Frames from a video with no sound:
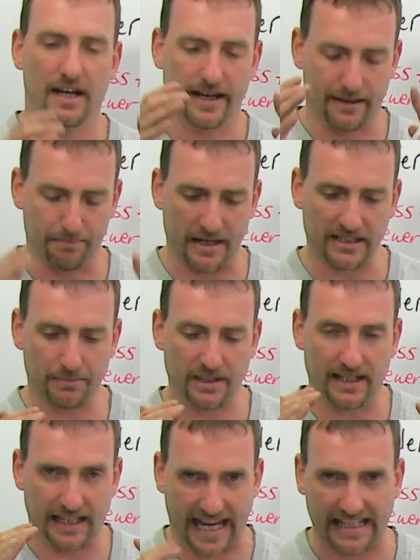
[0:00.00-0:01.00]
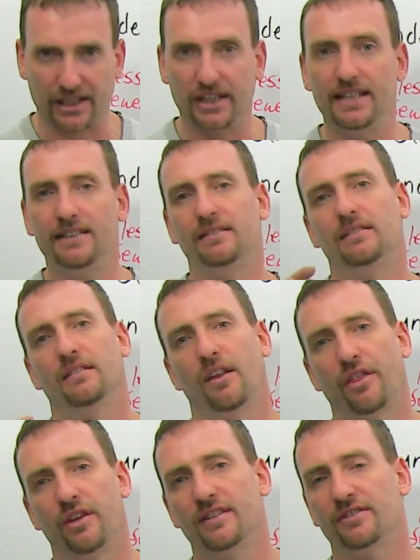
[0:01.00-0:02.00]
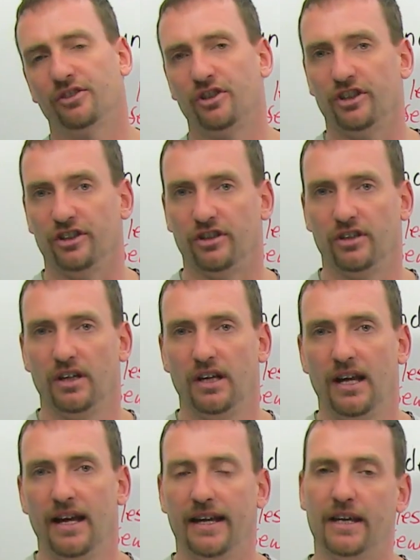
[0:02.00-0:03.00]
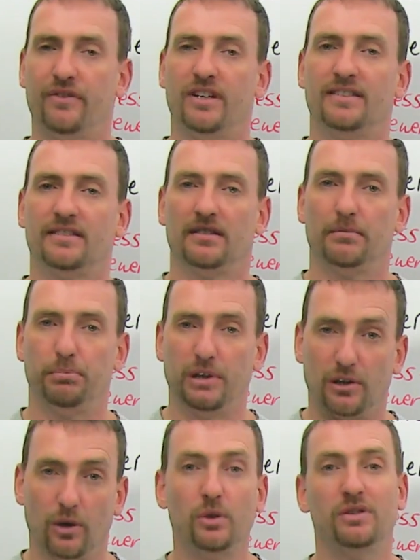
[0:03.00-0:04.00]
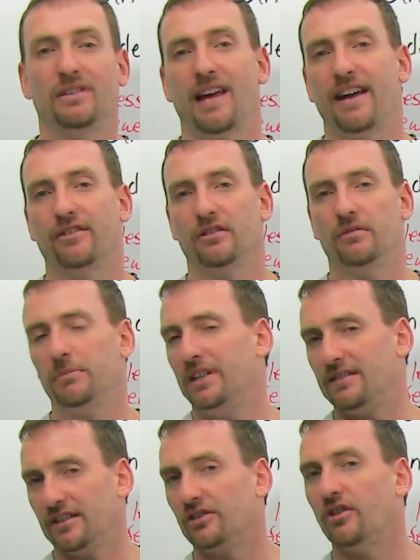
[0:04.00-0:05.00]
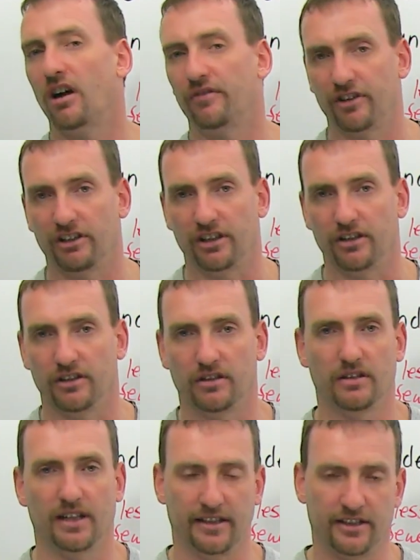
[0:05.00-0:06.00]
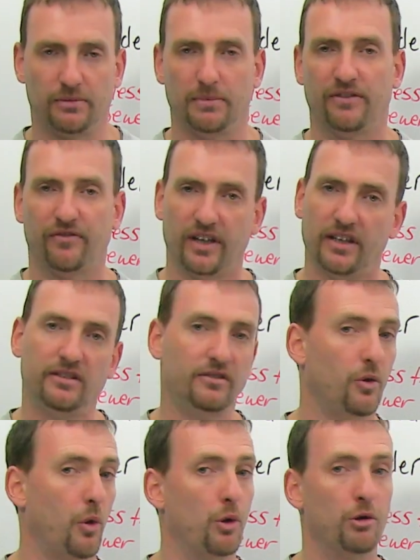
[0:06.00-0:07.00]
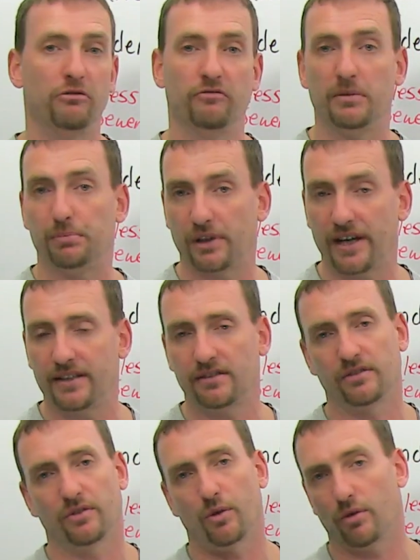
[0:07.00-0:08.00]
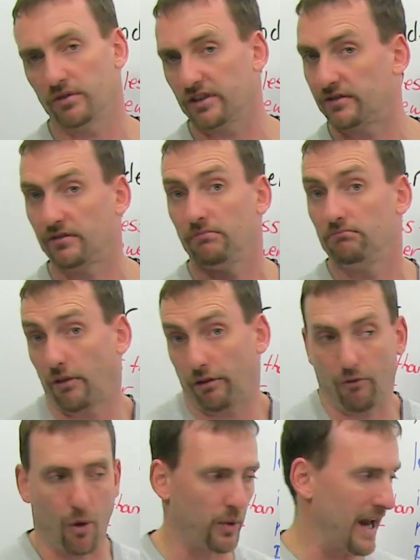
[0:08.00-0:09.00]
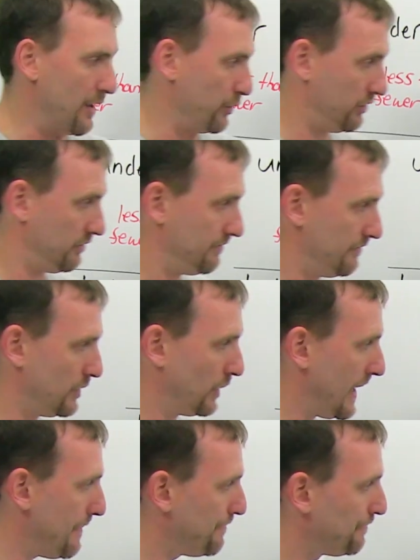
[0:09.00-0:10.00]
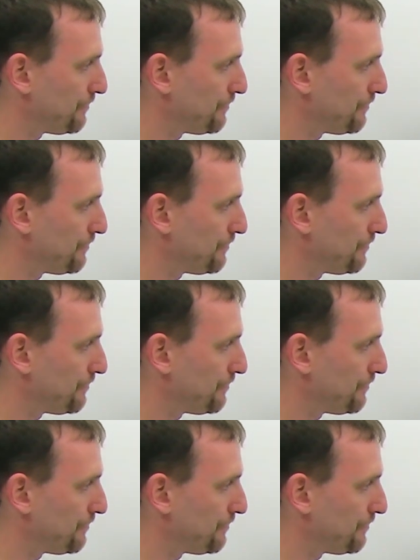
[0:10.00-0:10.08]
It must be at least this good. If it is below standard, means it's not very good. It needs to be fixed or replaced or just thrown out, okay?